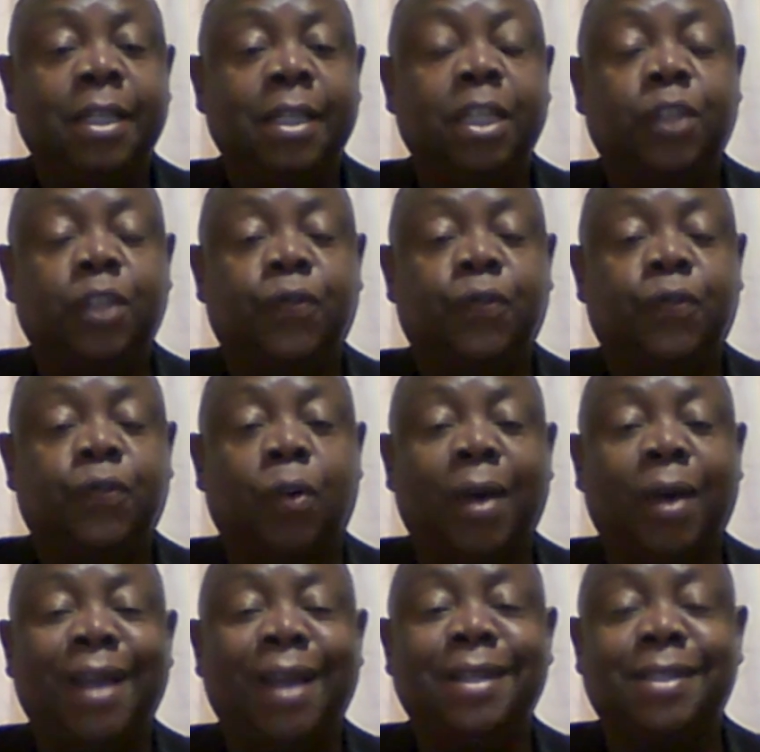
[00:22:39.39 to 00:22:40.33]
is
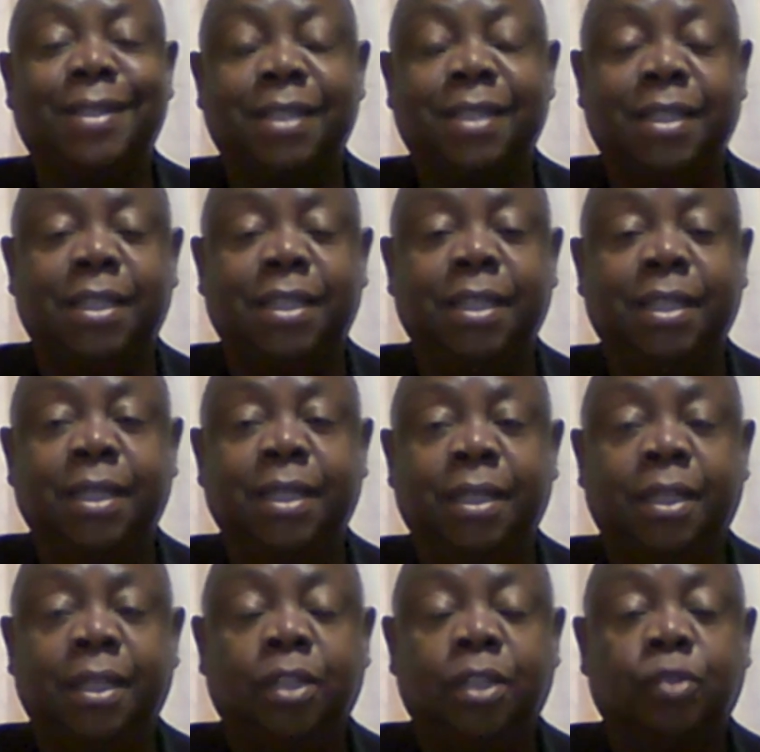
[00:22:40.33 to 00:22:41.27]
for NCT
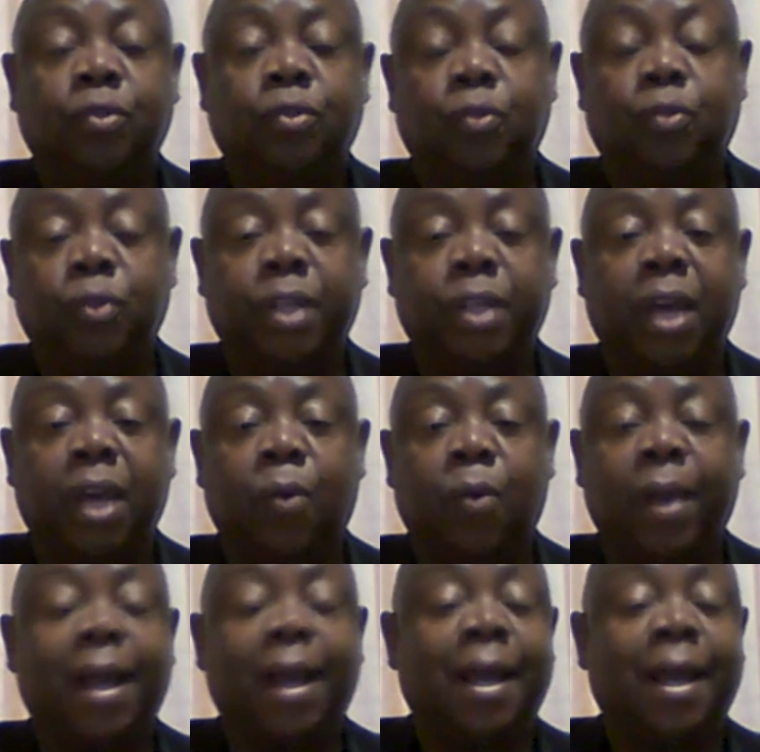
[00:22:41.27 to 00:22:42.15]
to do their work.